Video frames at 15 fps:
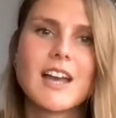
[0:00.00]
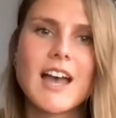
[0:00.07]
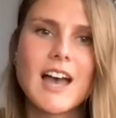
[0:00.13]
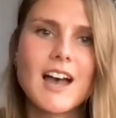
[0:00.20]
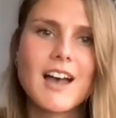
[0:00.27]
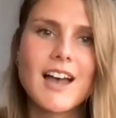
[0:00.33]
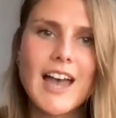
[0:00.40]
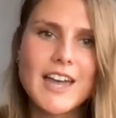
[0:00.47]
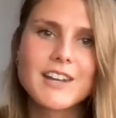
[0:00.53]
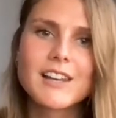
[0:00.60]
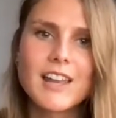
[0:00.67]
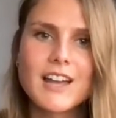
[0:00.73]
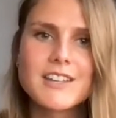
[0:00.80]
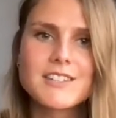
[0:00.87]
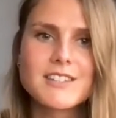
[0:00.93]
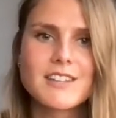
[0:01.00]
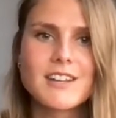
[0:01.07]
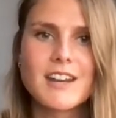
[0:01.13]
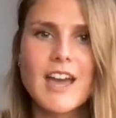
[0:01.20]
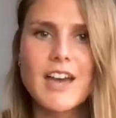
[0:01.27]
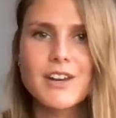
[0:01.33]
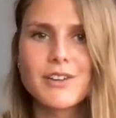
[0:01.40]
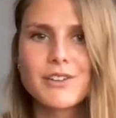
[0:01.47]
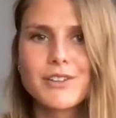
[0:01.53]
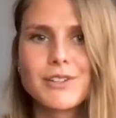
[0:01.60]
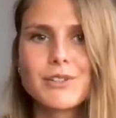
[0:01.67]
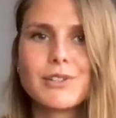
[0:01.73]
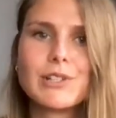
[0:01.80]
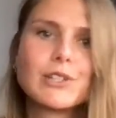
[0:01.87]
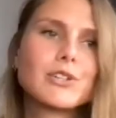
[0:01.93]
analyzed it and had a
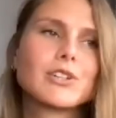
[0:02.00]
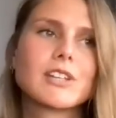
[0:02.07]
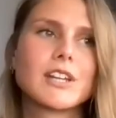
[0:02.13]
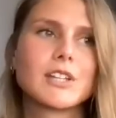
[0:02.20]
good look.